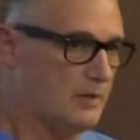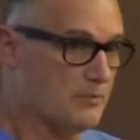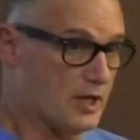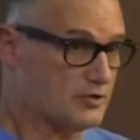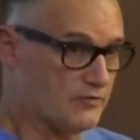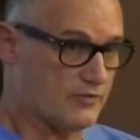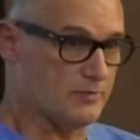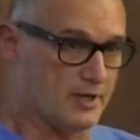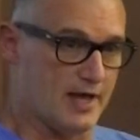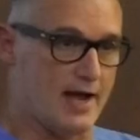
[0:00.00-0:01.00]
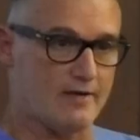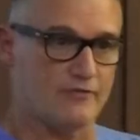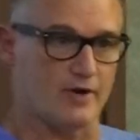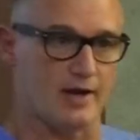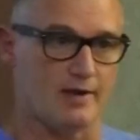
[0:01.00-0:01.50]
pressure from the
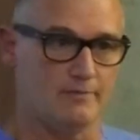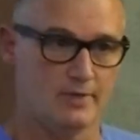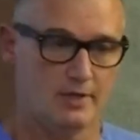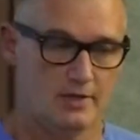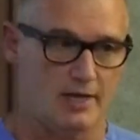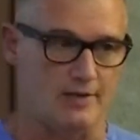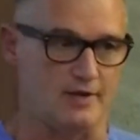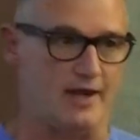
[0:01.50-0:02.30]
diaphragm, and